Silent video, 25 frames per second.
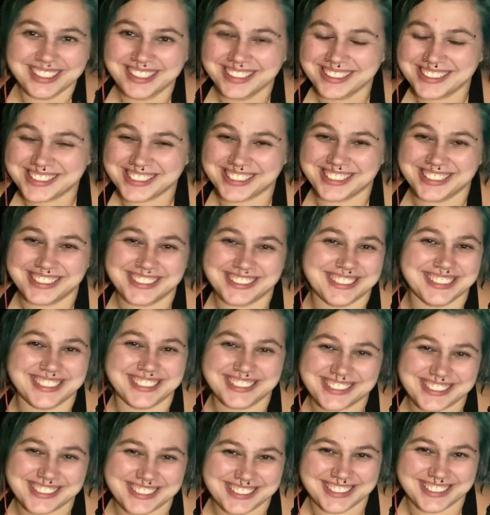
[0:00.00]
She
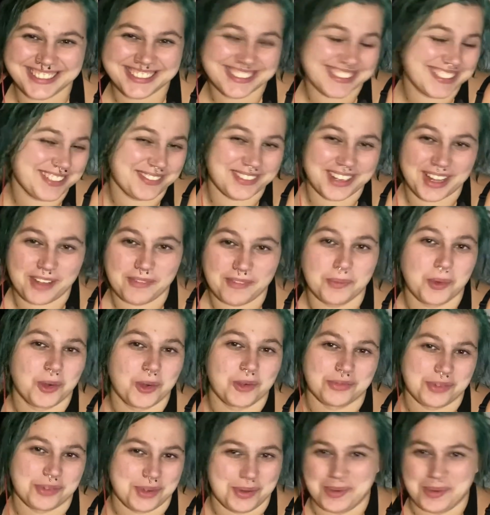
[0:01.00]
would have more
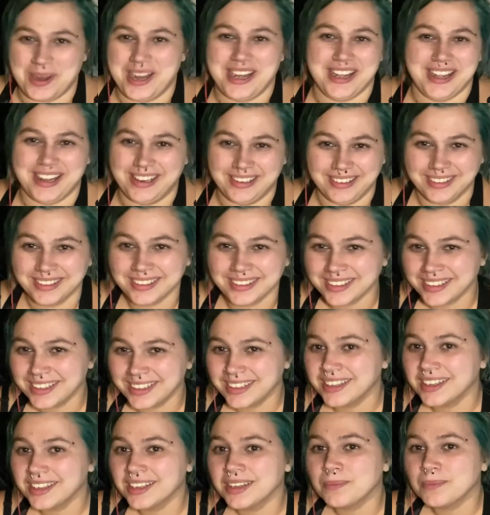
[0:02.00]
free reign here.
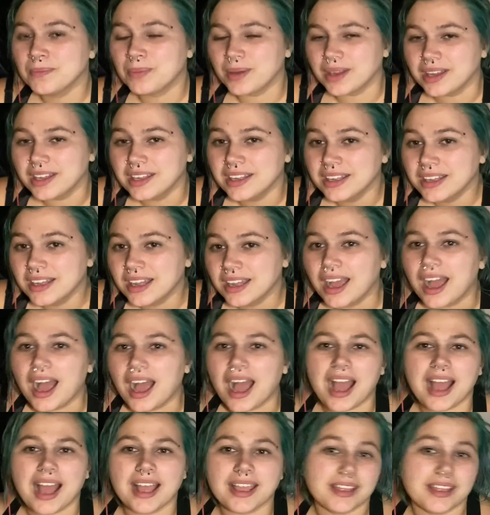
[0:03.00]
But
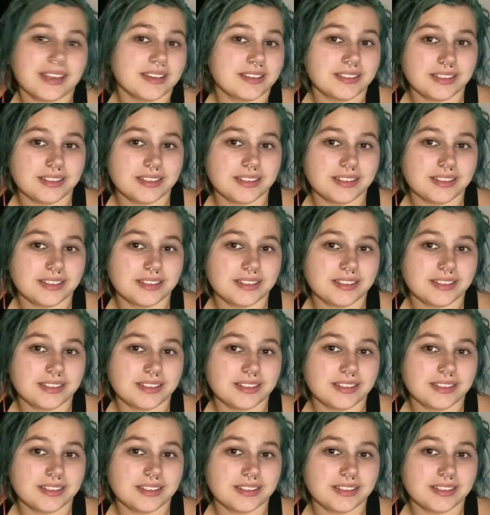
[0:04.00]
my